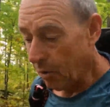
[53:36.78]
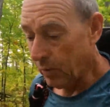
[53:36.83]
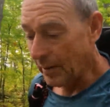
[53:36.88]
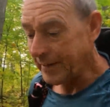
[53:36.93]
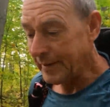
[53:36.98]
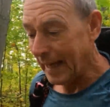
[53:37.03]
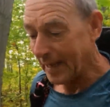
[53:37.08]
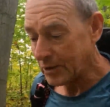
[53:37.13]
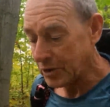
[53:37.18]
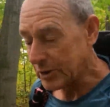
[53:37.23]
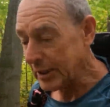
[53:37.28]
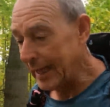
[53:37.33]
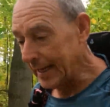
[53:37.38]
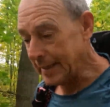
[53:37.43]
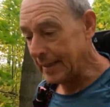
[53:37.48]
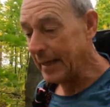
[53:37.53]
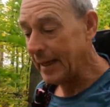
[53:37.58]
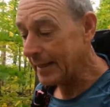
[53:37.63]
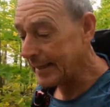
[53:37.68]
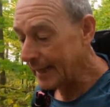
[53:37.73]
With that
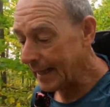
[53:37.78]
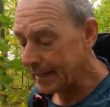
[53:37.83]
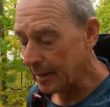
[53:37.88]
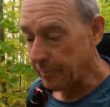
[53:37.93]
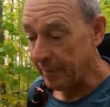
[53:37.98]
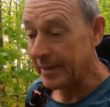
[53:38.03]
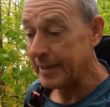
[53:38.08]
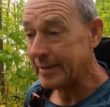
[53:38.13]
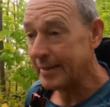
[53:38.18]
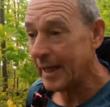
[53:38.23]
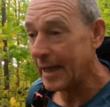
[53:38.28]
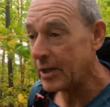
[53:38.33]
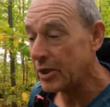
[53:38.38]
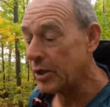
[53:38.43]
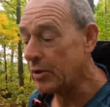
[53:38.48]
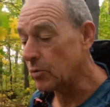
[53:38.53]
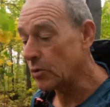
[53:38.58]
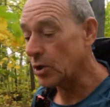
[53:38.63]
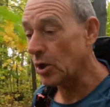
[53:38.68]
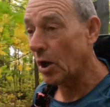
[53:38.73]
said, again, a big
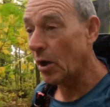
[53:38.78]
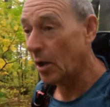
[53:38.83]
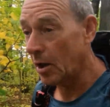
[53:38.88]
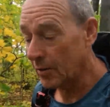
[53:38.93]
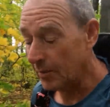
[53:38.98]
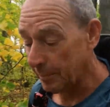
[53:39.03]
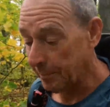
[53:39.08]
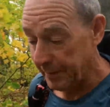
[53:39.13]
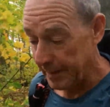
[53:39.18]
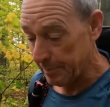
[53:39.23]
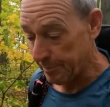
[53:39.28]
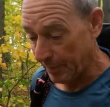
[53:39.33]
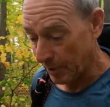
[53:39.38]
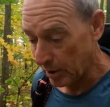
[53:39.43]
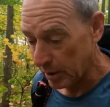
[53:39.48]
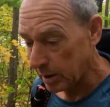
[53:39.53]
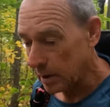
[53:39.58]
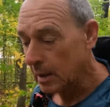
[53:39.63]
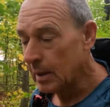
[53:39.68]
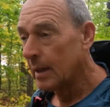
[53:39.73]
thank you to all the
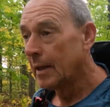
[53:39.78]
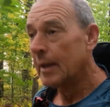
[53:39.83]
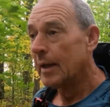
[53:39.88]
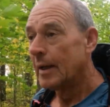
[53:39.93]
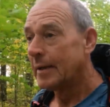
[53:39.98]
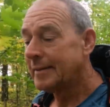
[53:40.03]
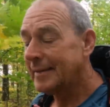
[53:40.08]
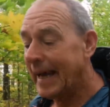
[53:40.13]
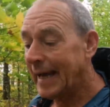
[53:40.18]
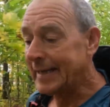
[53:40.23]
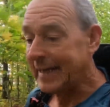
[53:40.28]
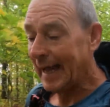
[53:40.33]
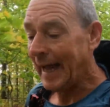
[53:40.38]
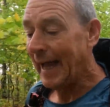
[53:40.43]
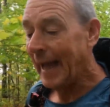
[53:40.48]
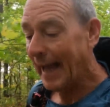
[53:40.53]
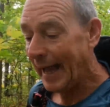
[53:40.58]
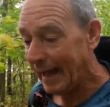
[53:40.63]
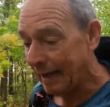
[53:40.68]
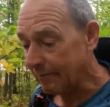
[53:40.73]
people that
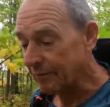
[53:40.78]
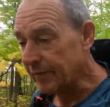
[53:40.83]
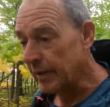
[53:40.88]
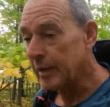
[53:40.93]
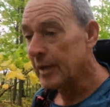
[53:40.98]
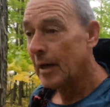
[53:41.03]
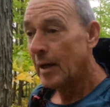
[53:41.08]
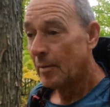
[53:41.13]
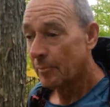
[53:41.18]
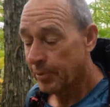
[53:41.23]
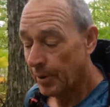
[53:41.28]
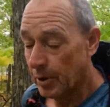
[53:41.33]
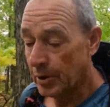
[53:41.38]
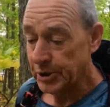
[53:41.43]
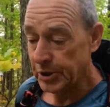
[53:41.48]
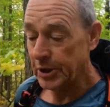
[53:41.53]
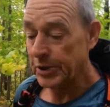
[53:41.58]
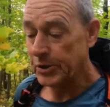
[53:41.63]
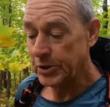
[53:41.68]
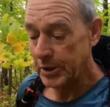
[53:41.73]
have
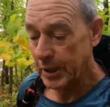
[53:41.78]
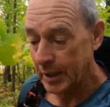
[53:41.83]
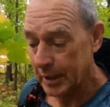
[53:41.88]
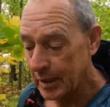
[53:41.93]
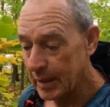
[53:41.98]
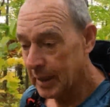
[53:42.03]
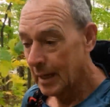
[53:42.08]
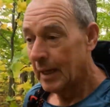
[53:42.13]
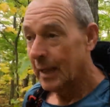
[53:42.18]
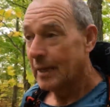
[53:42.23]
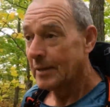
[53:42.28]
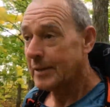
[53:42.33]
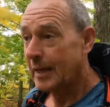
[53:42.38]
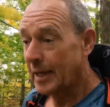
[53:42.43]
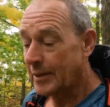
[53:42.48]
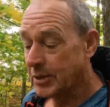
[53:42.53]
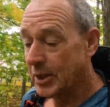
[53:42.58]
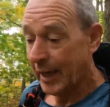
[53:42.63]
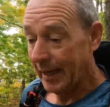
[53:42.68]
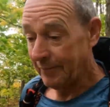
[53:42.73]
purchased
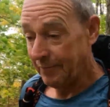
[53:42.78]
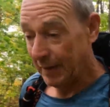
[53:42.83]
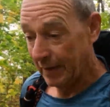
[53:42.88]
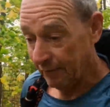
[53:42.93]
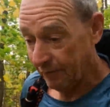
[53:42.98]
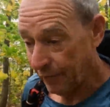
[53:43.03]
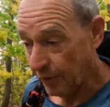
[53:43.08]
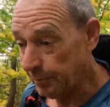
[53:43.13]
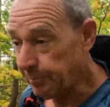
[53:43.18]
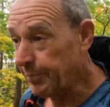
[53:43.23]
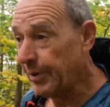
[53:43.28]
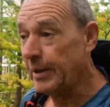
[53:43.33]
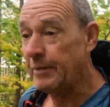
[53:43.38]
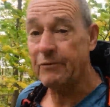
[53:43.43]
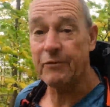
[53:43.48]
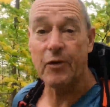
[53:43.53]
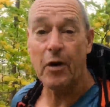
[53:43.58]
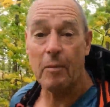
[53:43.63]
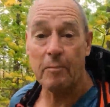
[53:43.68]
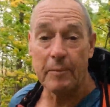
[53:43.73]
their Tyvek
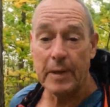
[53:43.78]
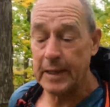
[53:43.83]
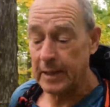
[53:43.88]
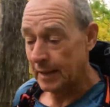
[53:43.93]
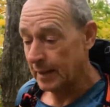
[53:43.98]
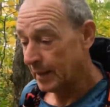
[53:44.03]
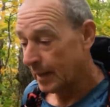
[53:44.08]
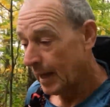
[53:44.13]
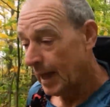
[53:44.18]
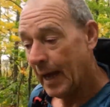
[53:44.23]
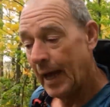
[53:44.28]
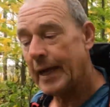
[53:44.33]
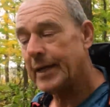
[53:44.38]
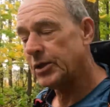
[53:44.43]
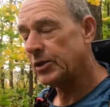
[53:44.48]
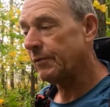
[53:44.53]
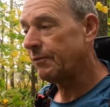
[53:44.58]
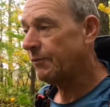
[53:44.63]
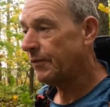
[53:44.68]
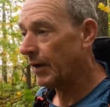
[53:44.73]
footprint from me.
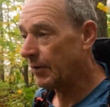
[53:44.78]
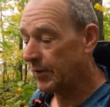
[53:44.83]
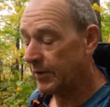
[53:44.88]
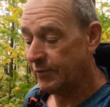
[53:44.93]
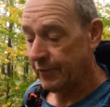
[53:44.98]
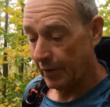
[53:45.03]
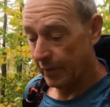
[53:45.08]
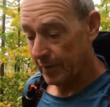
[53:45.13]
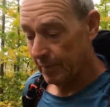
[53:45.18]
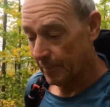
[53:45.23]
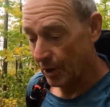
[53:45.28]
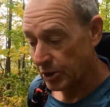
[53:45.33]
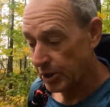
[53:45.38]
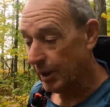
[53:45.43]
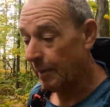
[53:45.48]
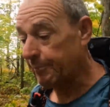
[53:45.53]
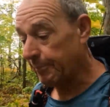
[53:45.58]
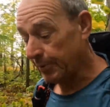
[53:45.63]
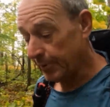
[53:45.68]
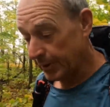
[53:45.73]
It's very, very much
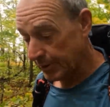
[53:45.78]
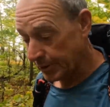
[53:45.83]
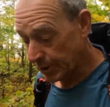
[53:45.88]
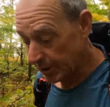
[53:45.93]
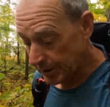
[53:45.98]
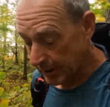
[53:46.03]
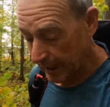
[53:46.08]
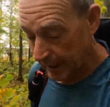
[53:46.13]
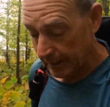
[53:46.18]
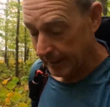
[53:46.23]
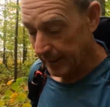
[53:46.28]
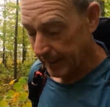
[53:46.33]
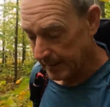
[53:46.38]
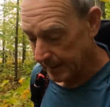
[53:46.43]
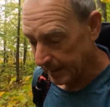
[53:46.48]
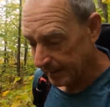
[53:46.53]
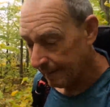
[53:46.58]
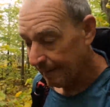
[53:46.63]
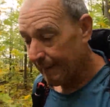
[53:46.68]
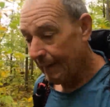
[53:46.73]

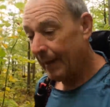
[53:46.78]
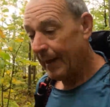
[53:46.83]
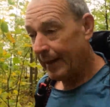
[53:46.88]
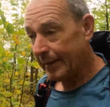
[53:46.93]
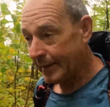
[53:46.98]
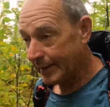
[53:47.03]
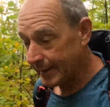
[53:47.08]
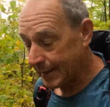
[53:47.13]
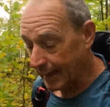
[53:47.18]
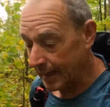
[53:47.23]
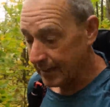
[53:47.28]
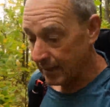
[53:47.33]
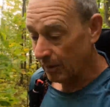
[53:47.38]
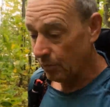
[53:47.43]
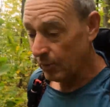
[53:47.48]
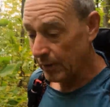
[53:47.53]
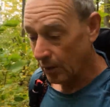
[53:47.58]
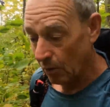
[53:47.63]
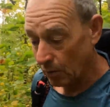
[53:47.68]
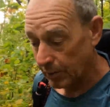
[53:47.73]
appreciated. And again,
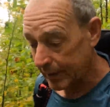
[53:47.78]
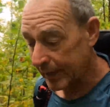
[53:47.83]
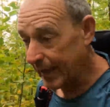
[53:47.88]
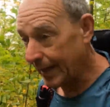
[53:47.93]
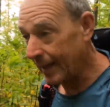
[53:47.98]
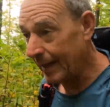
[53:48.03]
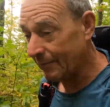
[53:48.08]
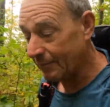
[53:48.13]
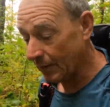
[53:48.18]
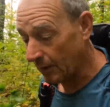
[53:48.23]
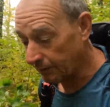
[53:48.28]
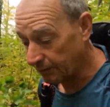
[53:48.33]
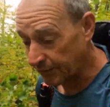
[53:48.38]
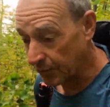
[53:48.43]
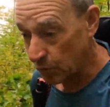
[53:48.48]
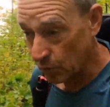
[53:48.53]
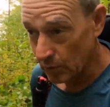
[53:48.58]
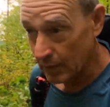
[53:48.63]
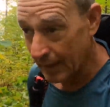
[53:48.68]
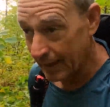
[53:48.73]
we only have a
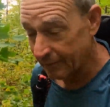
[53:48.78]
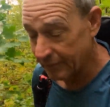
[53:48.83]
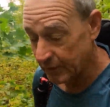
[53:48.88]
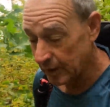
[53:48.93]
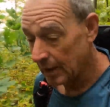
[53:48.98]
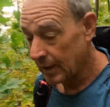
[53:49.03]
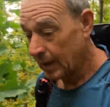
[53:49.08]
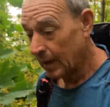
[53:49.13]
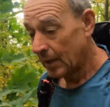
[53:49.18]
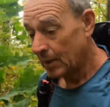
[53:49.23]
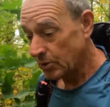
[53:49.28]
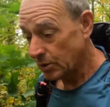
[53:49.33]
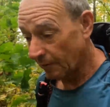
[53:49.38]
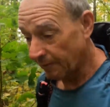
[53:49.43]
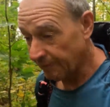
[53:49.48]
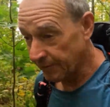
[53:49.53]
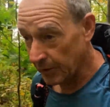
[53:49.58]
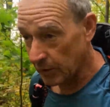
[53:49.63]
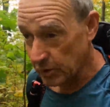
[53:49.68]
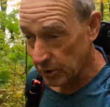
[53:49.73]
few left.
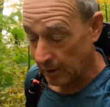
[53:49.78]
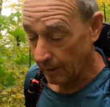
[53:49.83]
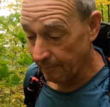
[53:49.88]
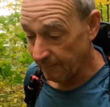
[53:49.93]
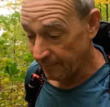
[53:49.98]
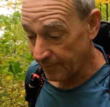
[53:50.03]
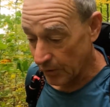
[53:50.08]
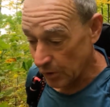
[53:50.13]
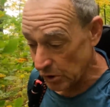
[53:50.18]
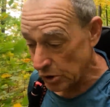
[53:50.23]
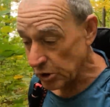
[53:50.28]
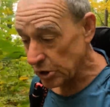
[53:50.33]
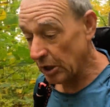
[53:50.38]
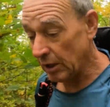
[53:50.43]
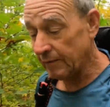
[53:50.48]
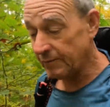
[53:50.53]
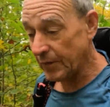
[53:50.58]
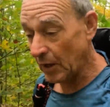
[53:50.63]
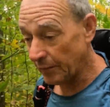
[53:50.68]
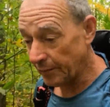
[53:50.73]
So first come, first
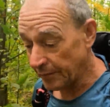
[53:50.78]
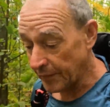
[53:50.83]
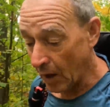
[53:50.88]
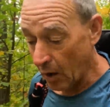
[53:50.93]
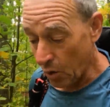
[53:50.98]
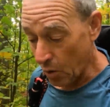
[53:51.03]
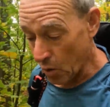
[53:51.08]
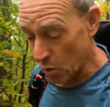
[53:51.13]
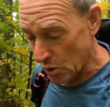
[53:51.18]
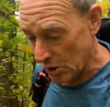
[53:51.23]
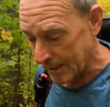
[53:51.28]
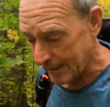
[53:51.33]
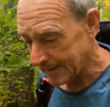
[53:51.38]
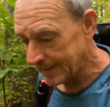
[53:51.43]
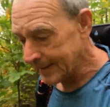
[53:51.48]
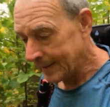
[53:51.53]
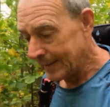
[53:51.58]
served on those.